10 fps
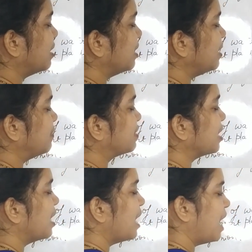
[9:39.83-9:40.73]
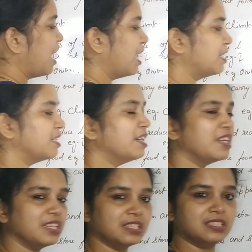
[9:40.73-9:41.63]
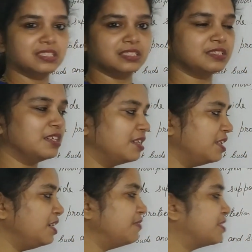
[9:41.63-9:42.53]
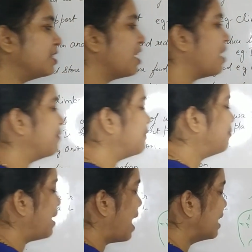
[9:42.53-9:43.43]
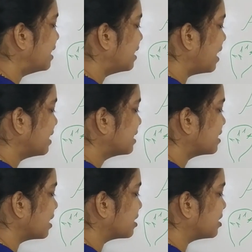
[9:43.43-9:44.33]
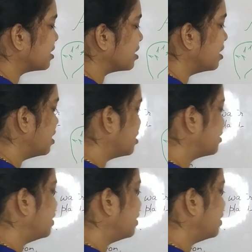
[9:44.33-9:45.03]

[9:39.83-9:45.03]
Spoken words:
leaves, and in the leaves they have a bladder like structure. So